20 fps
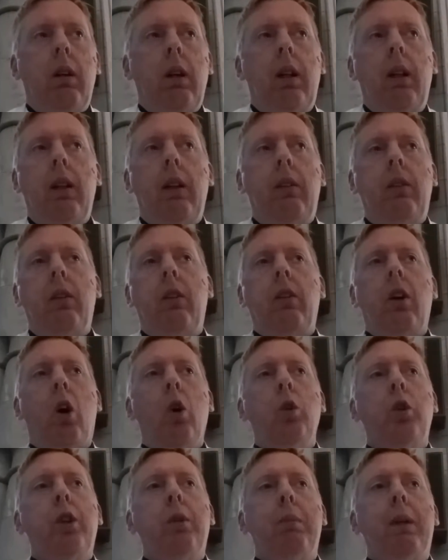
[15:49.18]
And this is
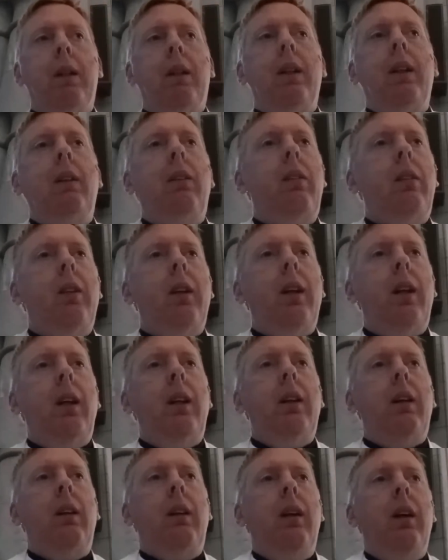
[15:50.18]
ultimately
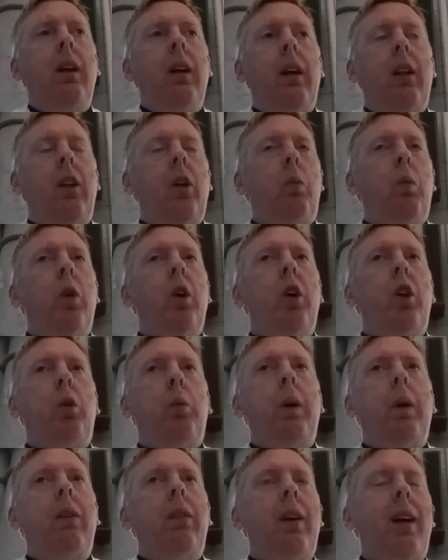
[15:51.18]
seen in the
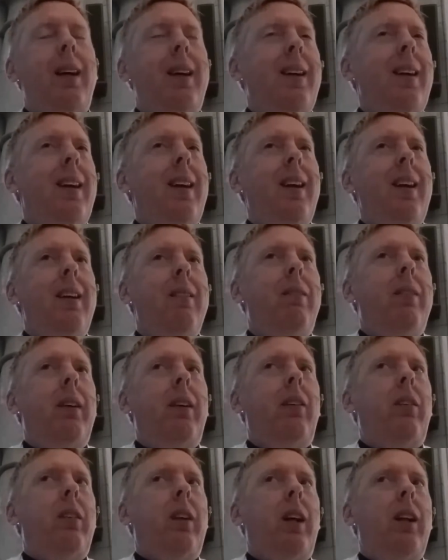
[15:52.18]
words we say
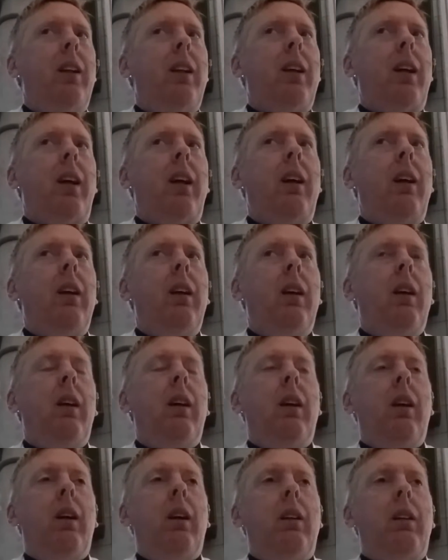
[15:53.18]
every Sunday,
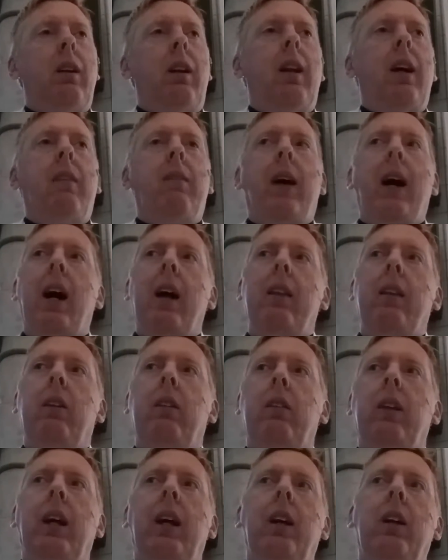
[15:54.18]
to love
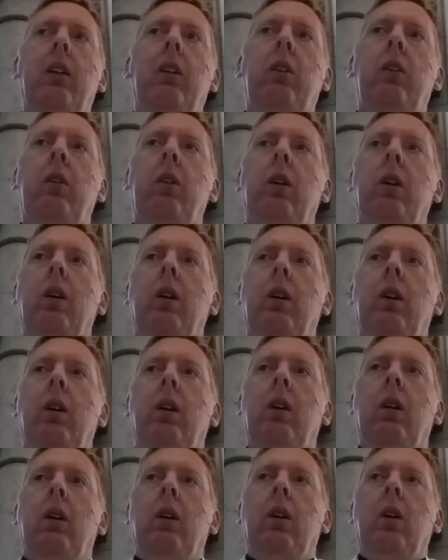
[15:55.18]
others as
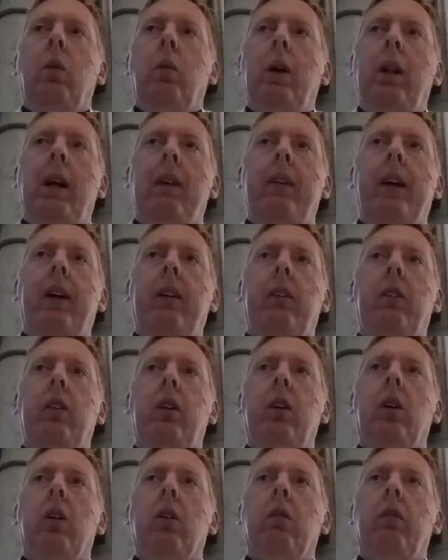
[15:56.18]
we love
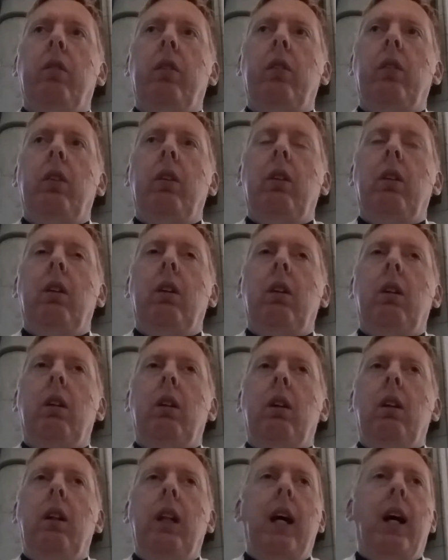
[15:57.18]
ourselves.
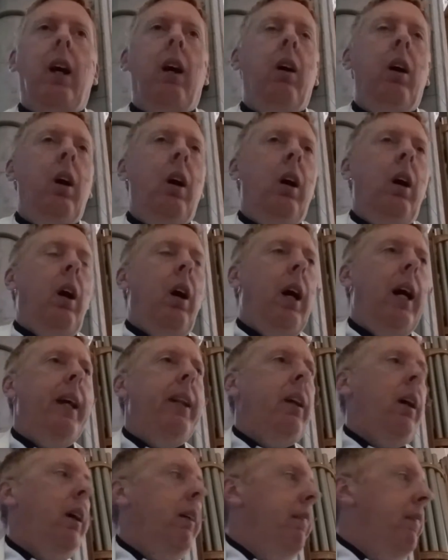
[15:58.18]
Now,
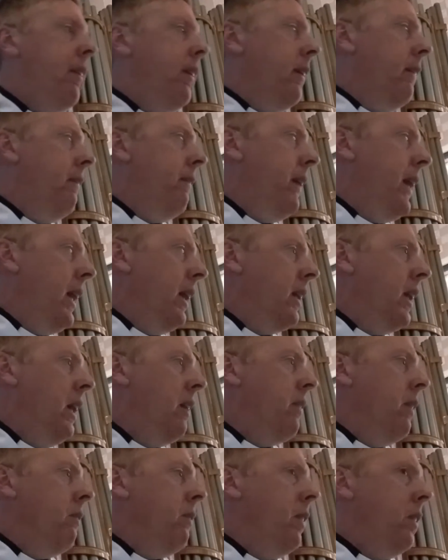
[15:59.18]
I know for a fact,
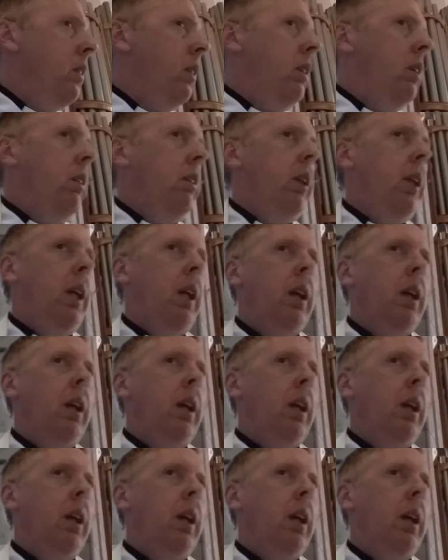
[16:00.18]
even visitors